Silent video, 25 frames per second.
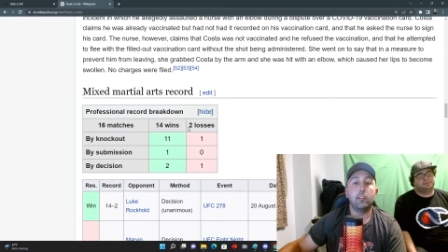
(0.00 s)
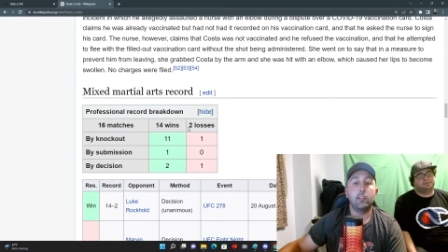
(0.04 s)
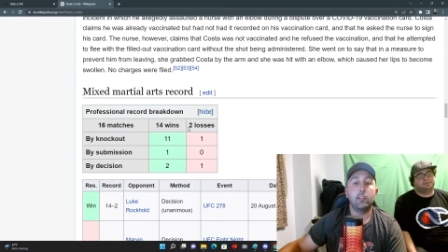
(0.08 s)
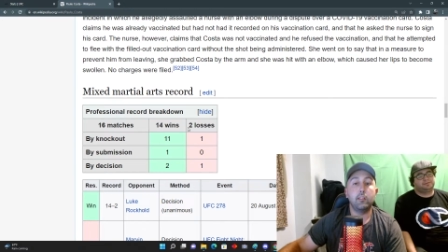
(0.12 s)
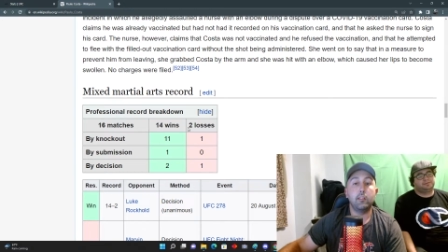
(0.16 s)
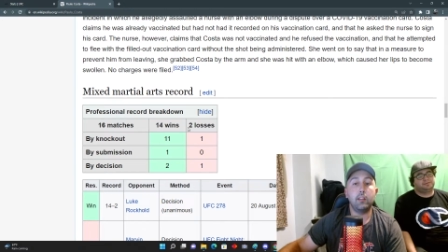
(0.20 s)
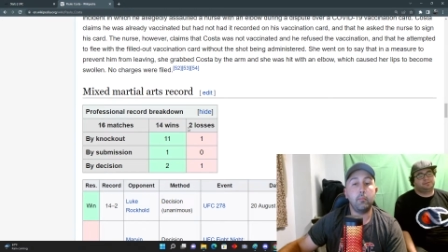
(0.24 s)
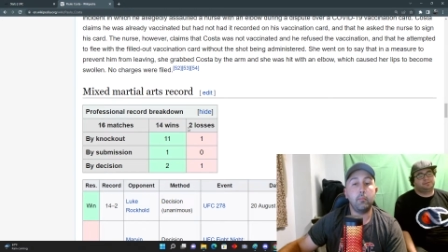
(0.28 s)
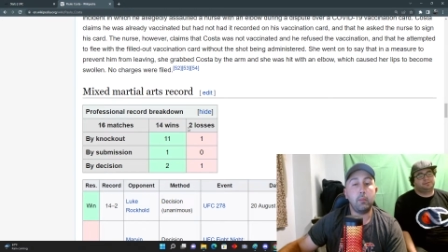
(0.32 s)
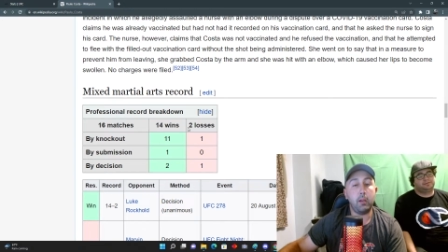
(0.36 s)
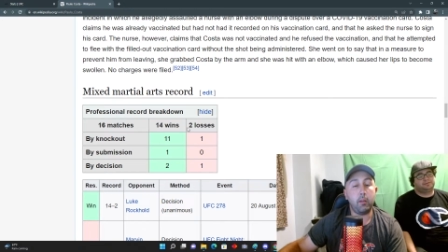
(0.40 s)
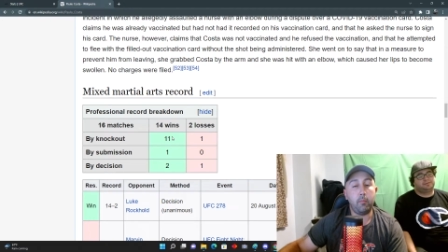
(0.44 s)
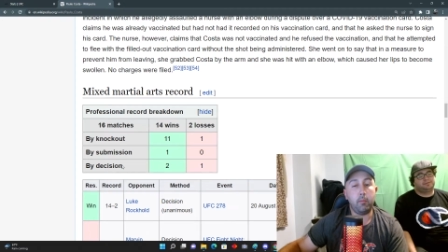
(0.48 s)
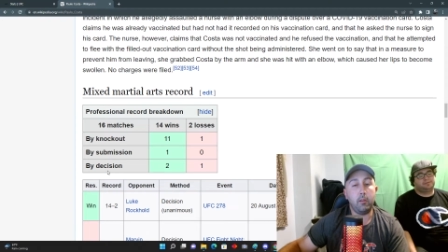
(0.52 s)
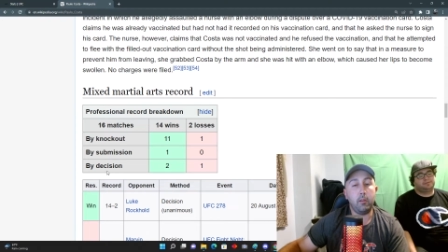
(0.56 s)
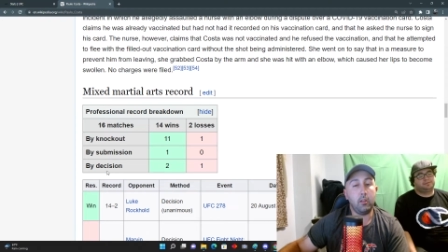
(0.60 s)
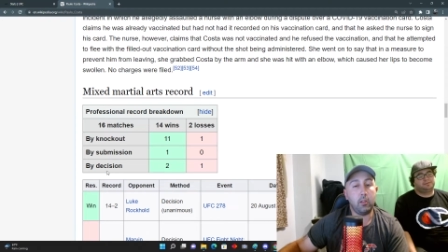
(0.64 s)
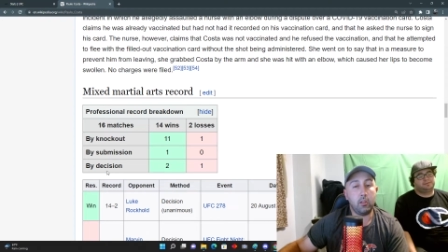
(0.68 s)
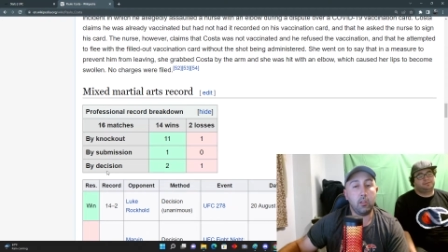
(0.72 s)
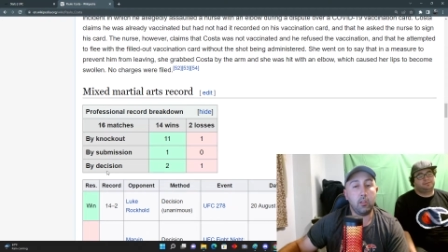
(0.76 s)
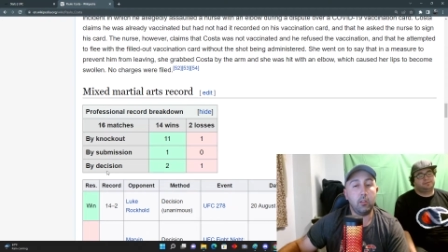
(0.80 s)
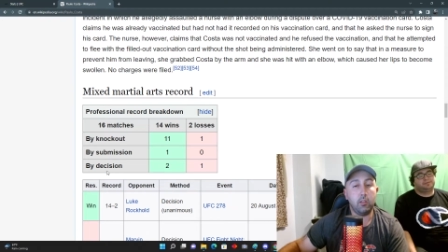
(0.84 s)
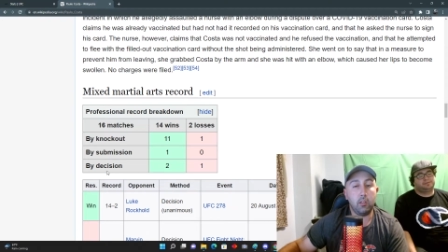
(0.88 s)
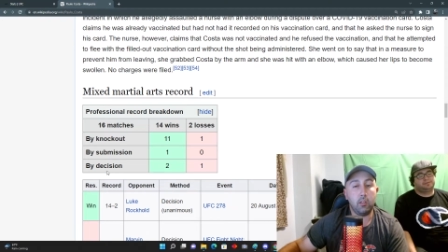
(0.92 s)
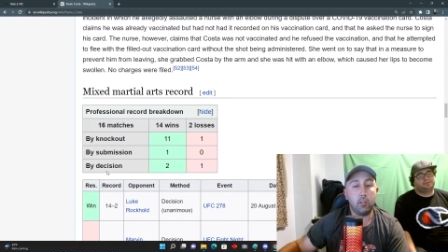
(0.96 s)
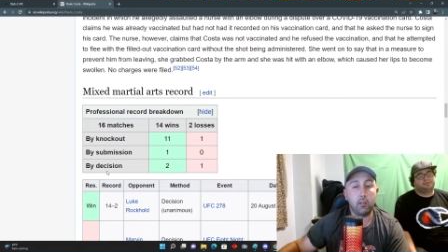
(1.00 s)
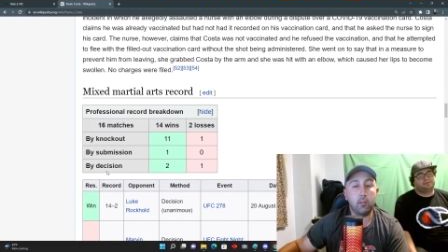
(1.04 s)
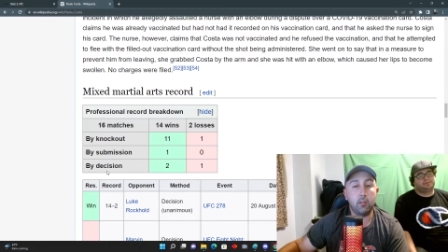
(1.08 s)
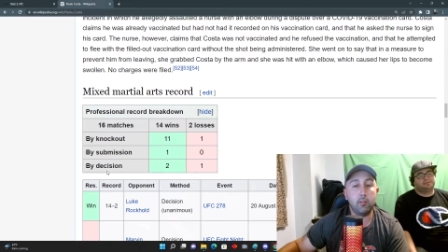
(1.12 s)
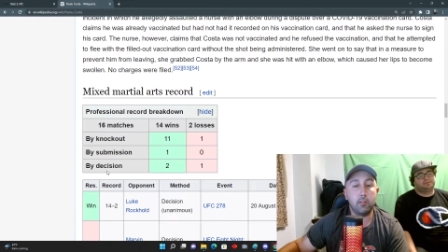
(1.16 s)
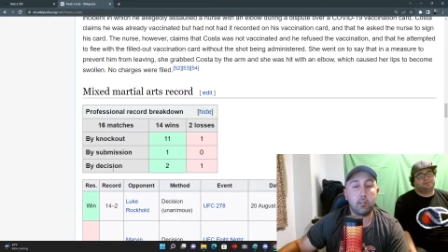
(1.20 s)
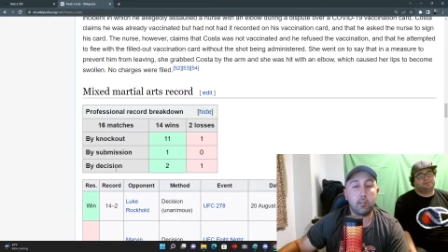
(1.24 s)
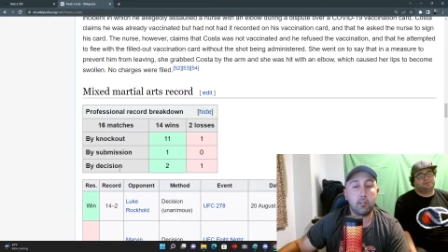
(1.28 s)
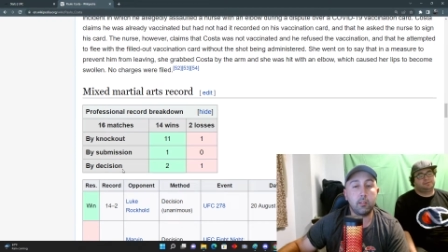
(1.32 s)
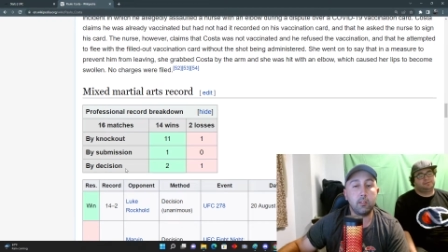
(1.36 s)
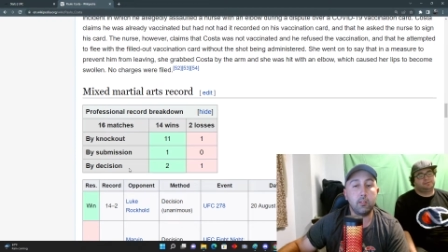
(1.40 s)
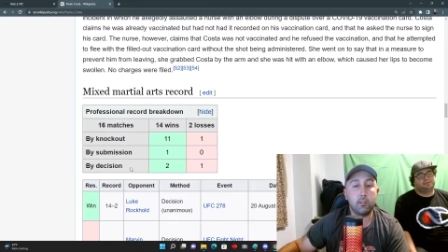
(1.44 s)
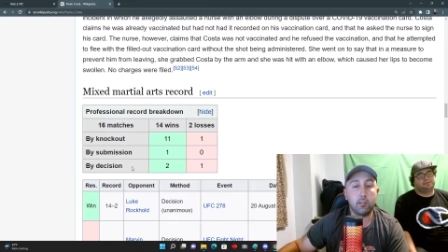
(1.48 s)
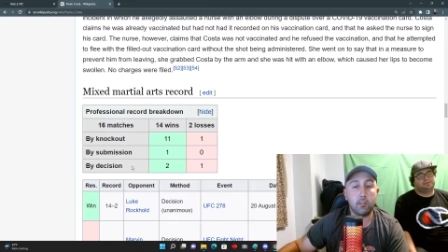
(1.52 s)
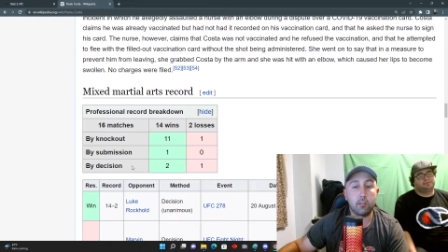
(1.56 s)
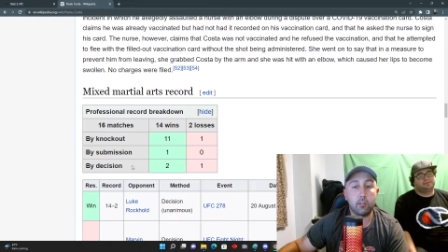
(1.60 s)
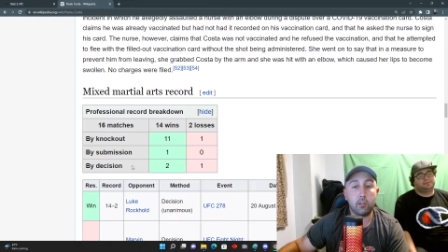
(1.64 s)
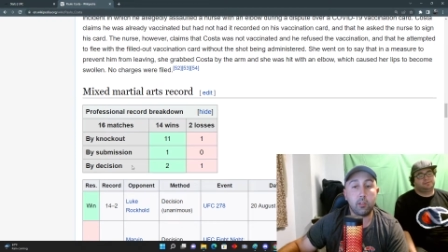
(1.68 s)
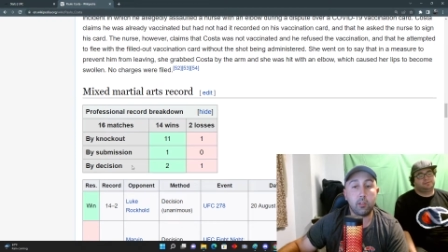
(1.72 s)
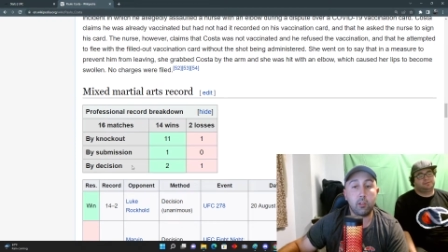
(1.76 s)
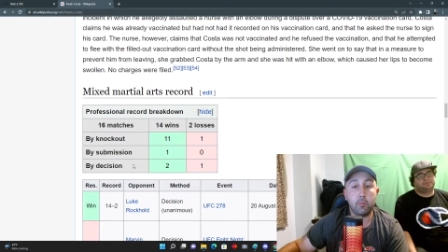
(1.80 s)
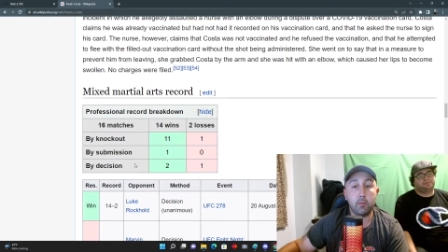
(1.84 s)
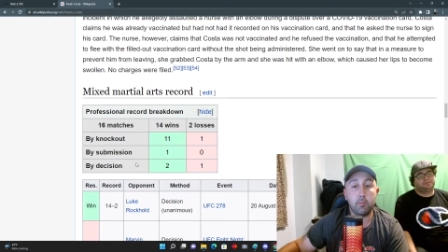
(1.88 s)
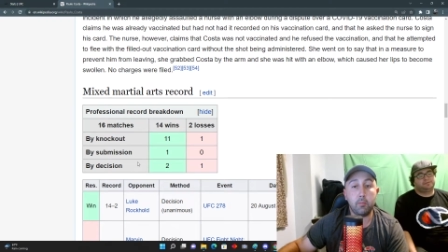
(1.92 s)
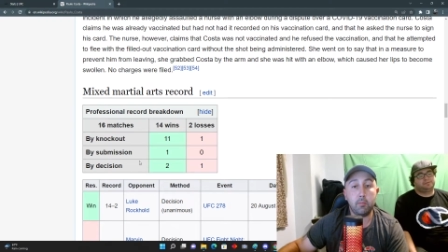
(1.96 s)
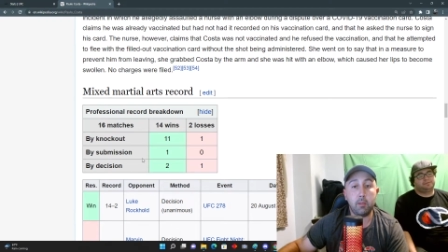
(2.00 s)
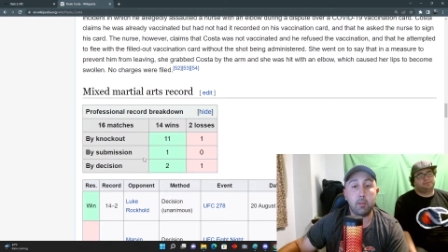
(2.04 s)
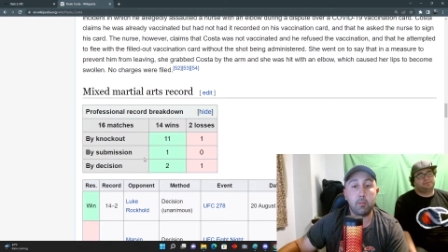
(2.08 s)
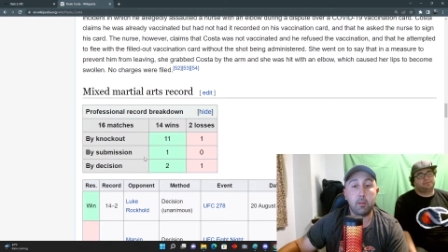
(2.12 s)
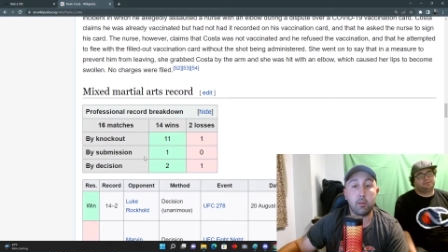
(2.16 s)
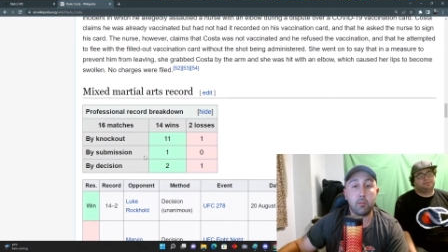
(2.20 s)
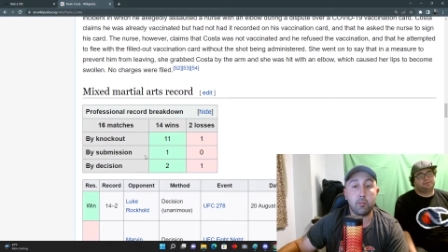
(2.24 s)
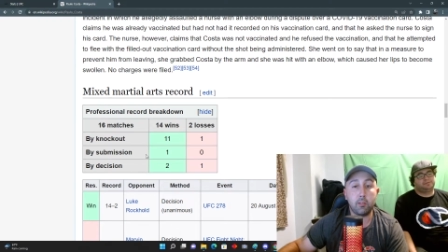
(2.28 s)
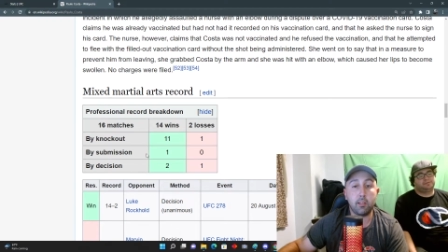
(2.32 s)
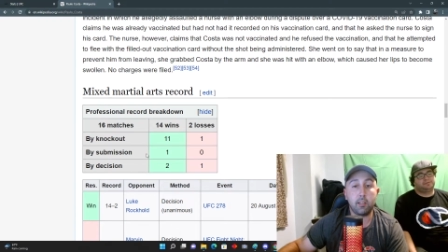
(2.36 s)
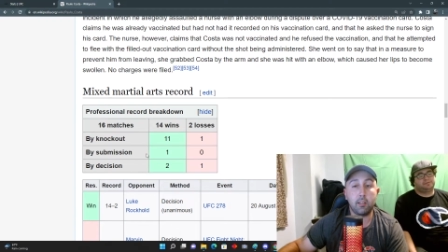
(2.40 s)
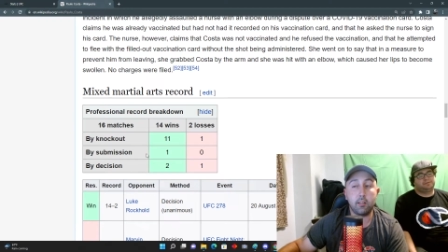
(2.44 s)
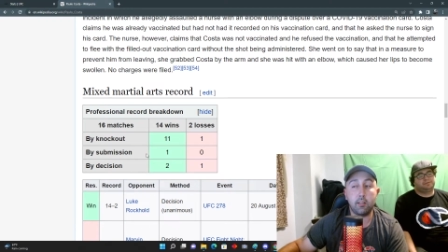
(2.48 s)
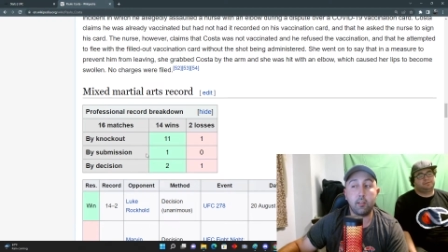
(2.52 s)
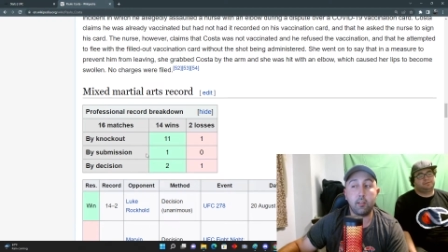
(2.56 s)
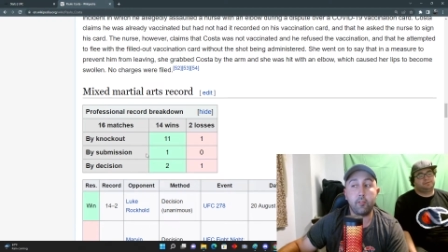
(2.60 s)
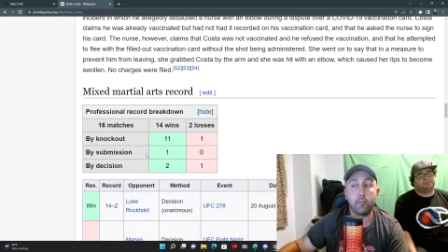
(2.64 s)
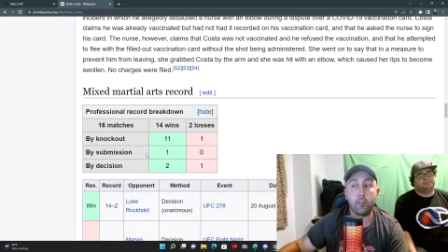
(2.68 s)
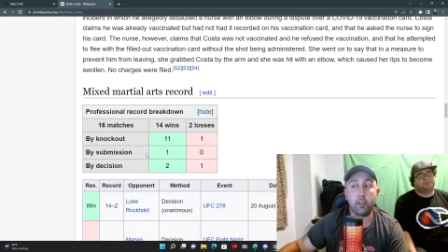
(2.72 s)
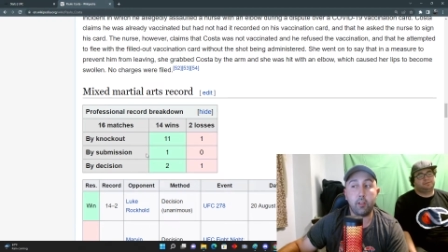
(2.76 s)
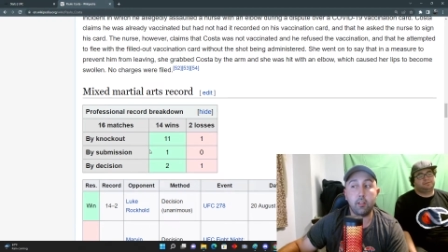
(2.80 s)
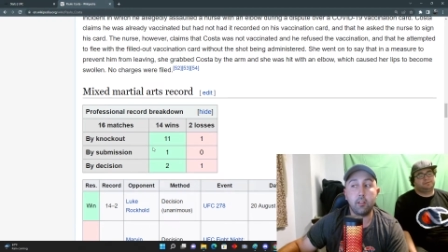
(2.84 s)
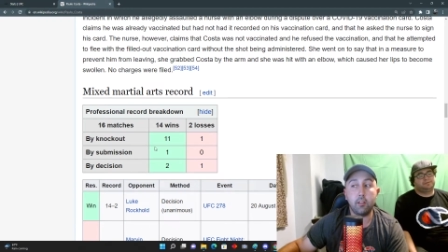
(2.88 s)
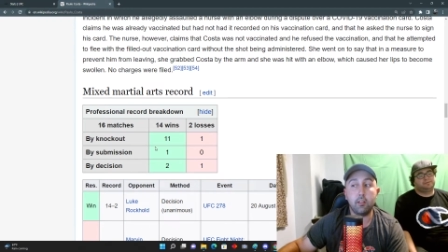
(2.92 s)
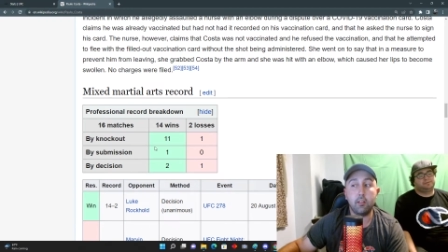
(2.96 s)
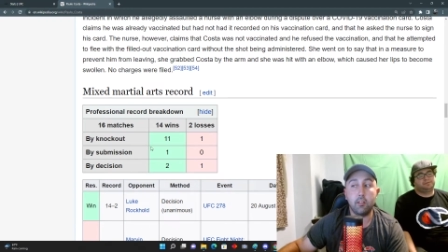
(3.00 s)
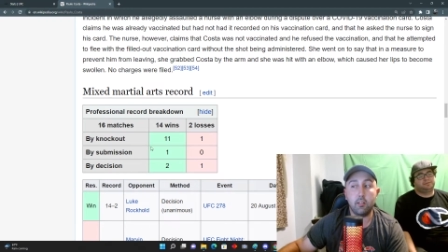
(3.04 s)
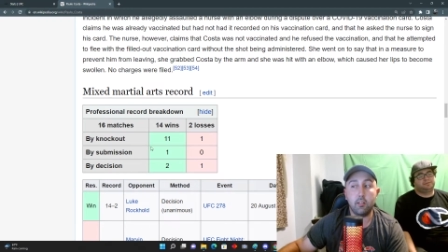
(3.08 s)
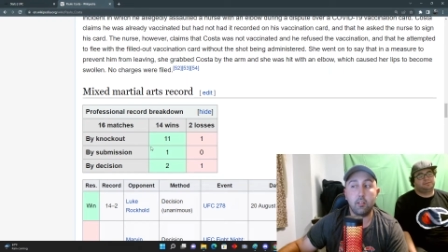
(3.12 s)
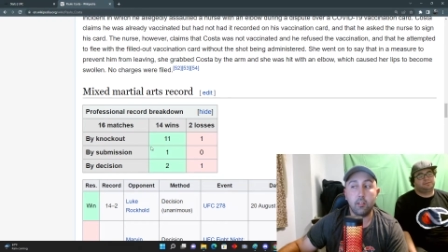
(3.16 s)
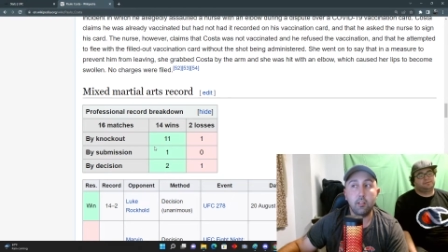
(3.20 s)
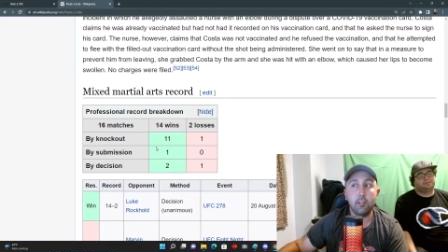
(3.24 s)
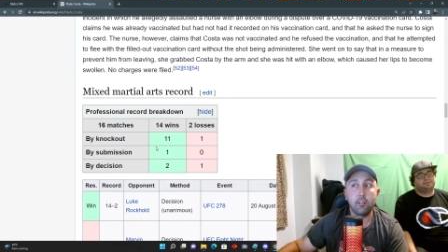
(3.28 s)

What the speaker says: that it might be like a, still so he might be able to like defend.